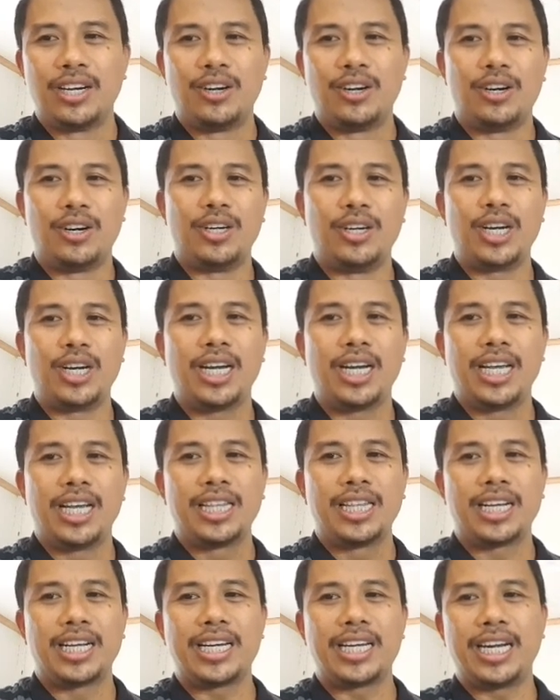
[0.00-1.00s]
Or
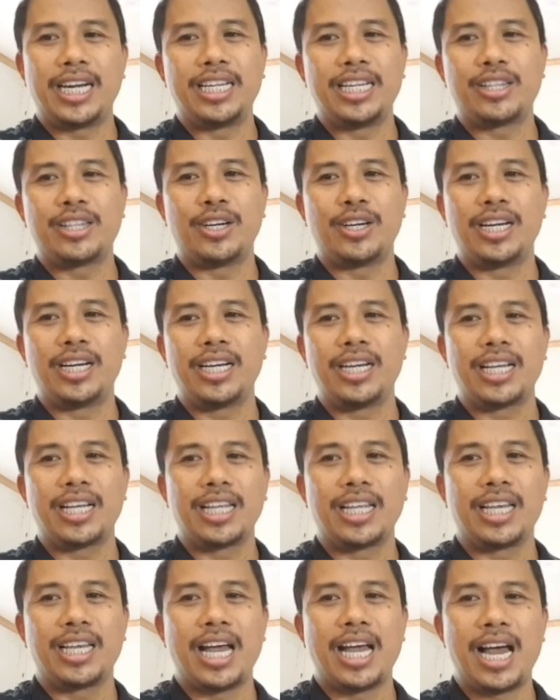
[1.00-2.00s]
the creditor
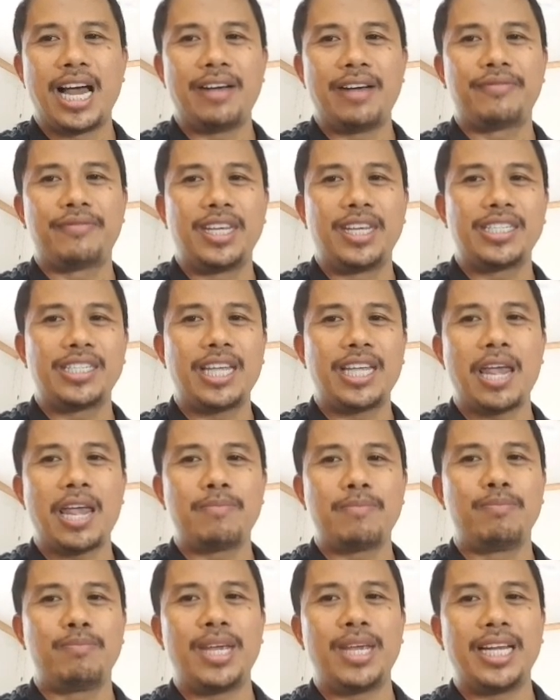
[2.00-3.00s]
have the
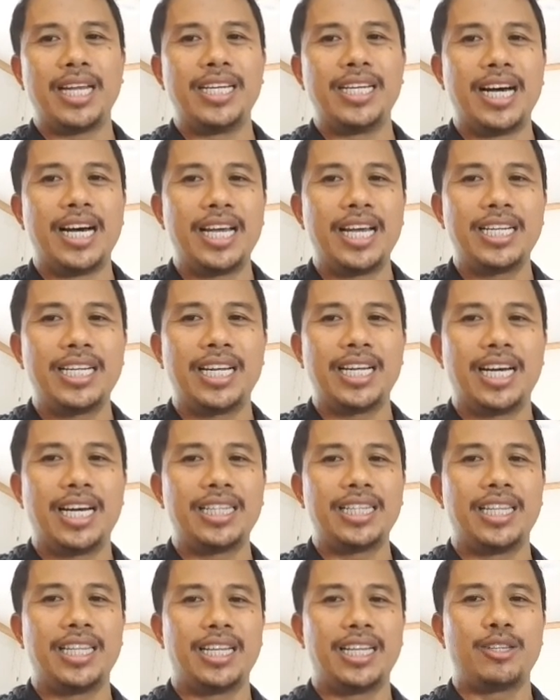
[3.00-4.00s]
same be done
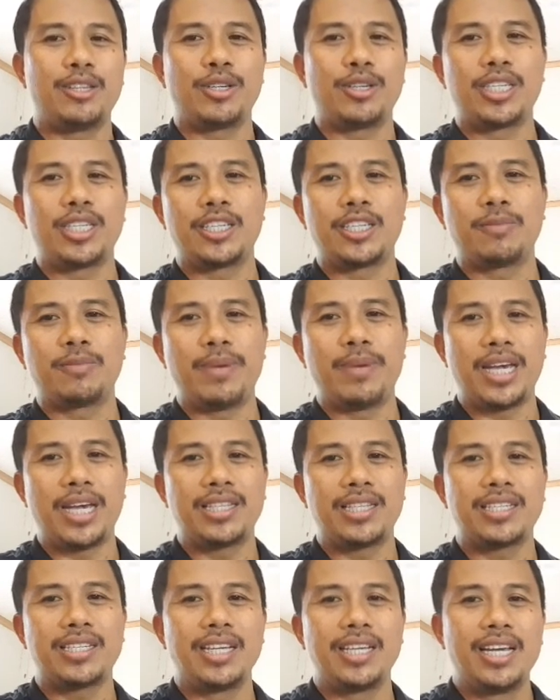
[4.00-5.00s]
at debtor's
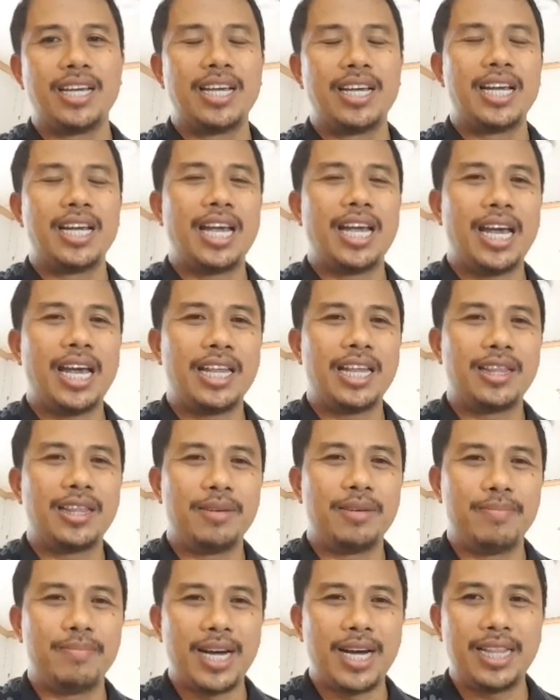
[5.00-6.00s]
expense and
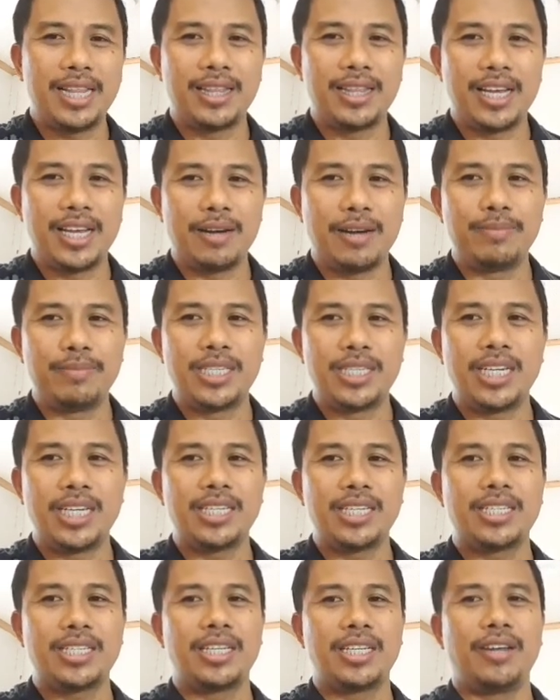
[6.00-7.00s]
demand
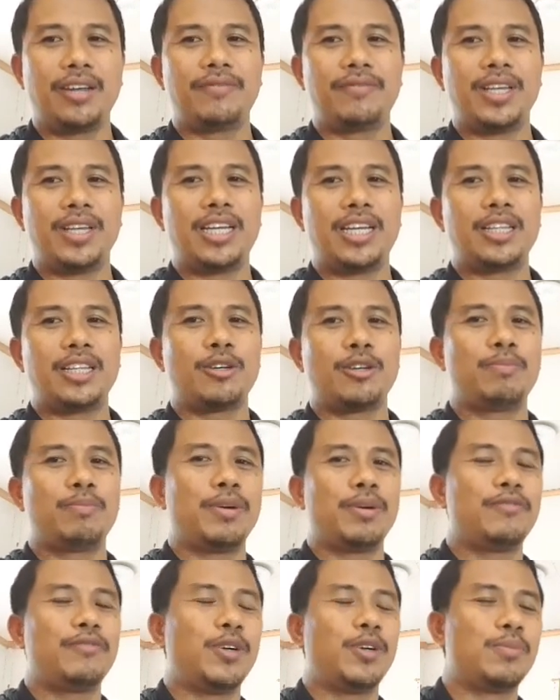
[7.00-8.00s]
damages if the debtor
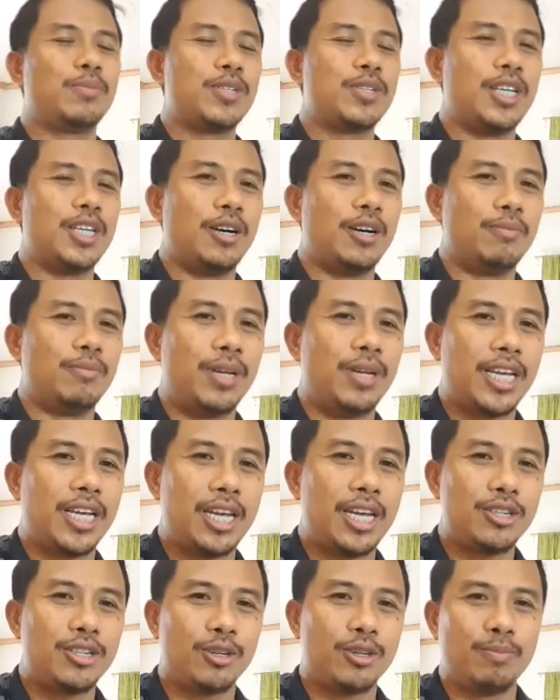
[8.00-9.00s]
performs the
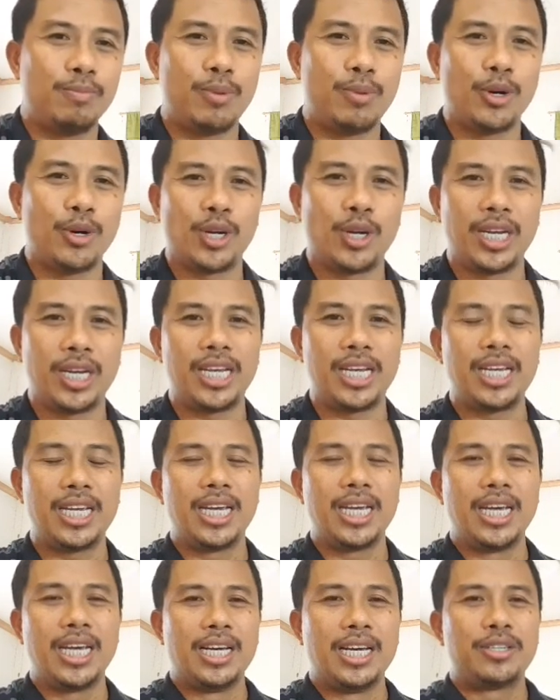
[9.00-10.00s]
obligation poorly.
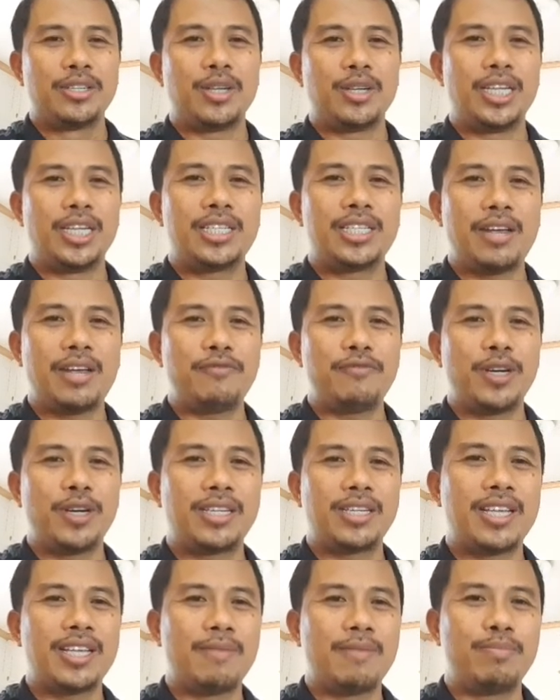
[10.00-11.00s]
So let's say, for
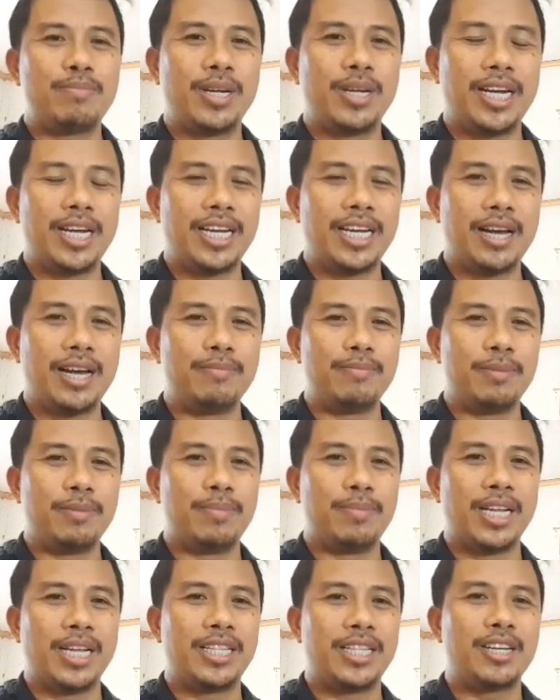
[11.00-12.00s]
example, I am a
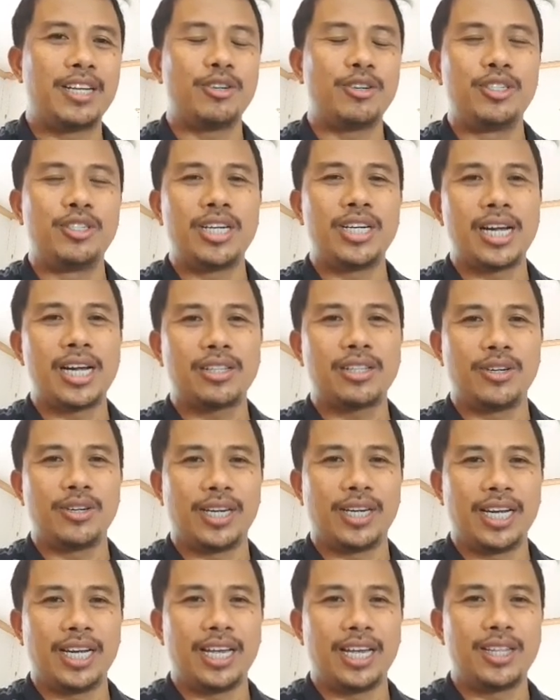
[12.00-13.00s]
building
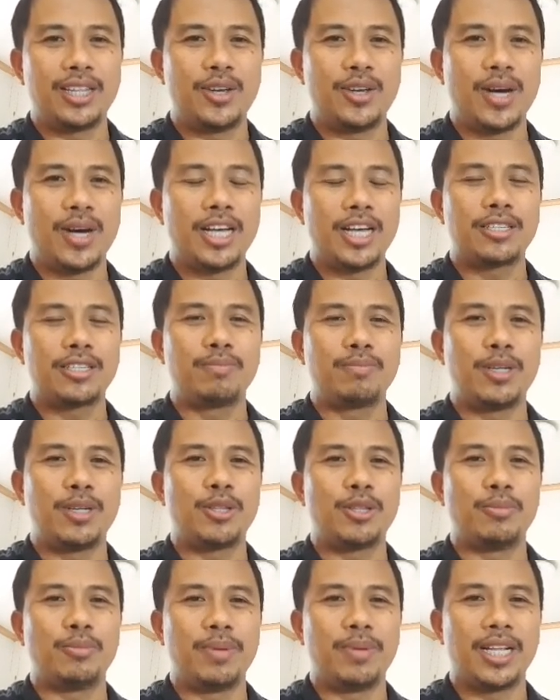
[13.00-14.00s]
contractor and you asked me
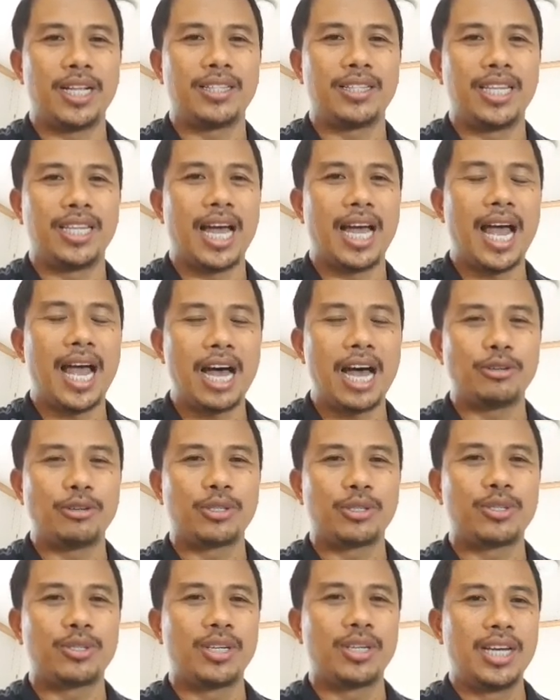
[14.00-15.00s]
to build a
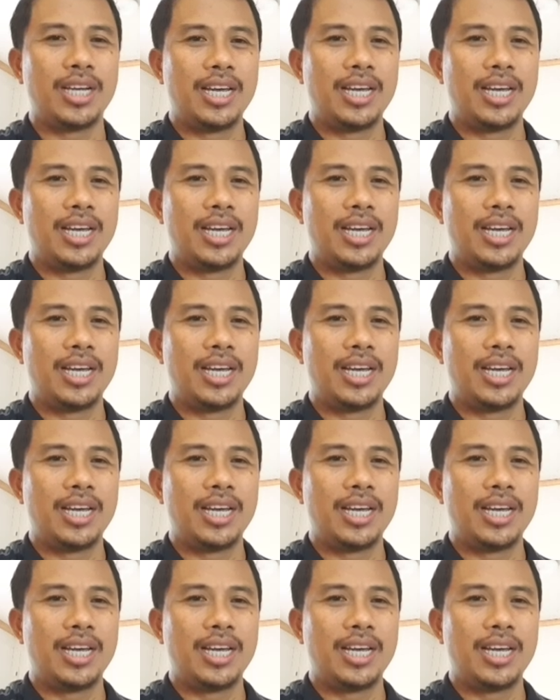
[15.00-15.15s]
house,